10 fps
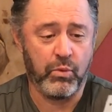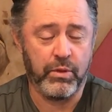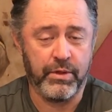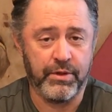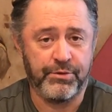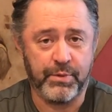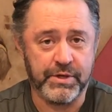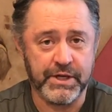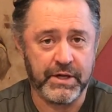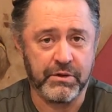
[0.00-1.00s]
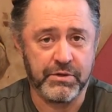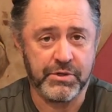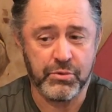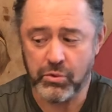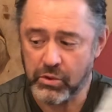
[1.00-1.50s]
with this particular
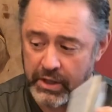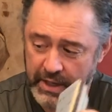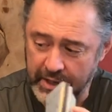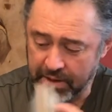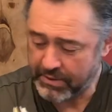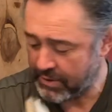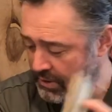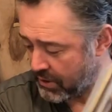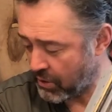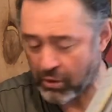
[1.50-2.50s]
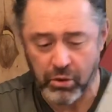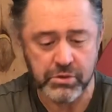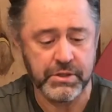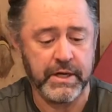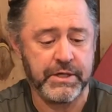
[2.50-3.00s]
tool and the little
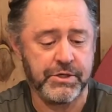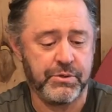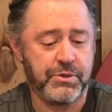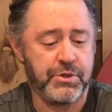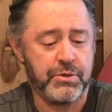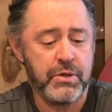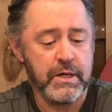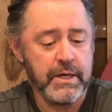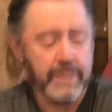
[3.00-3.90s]
hose that I showed you.